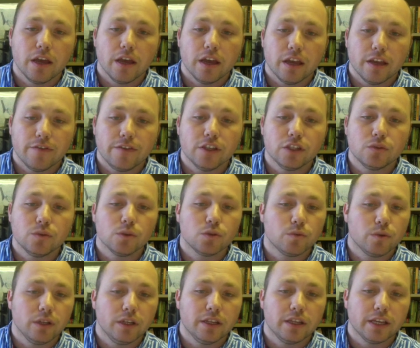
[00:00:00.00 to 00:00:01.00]
If this was
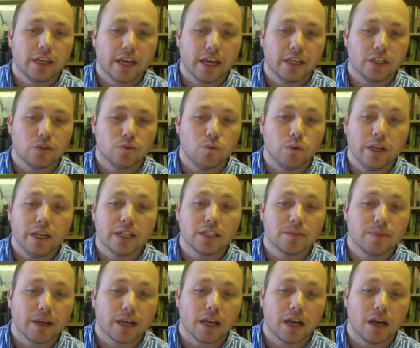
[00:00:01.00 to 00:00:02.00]
really the case, we'd
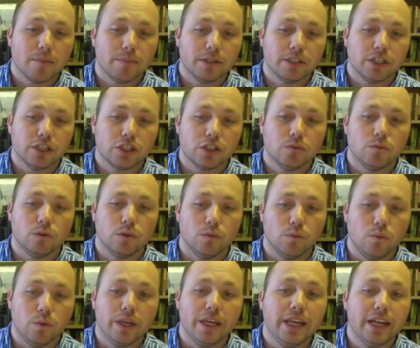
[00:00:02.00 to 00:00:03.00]
expect competition
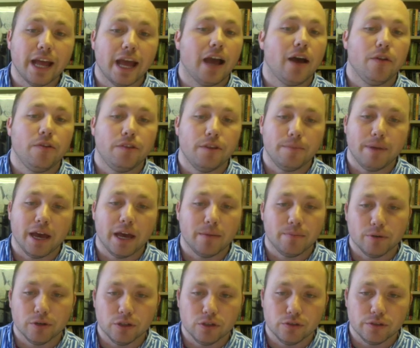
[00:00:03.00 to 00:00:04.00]
would weed out the bad
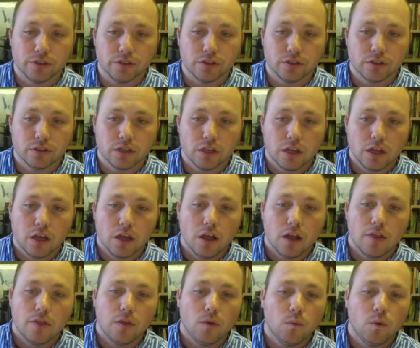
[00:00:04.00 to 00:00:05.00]
producers.
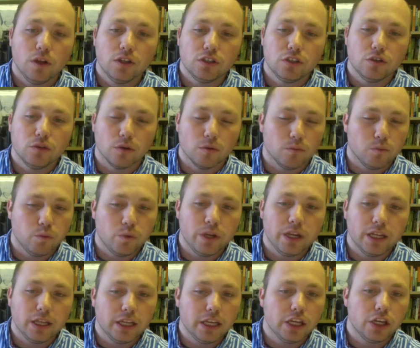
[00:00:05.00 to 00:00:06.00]
The ones who are
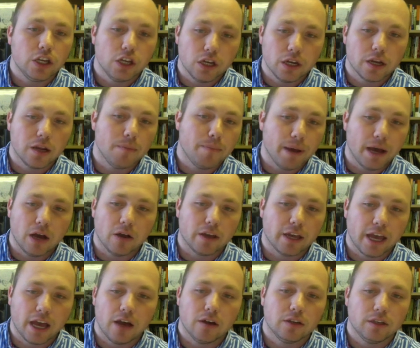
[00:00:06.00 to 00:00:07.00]
really good about
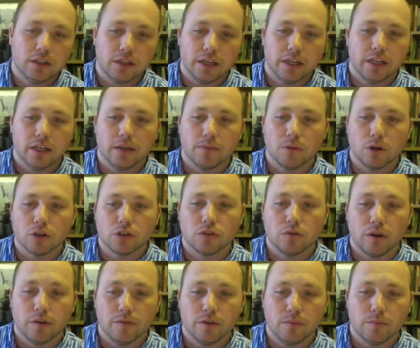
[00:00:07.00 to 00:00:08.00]
calculating marginal
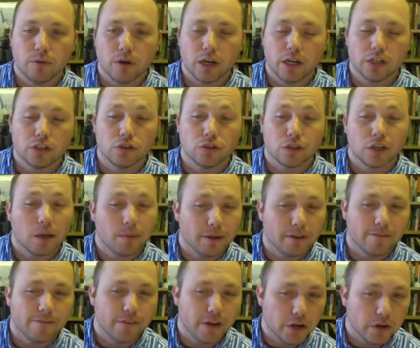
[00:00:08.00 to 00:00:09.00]
revenue product or
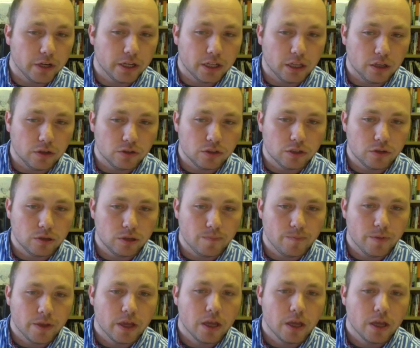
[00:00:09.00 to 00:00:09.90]
coming very close to it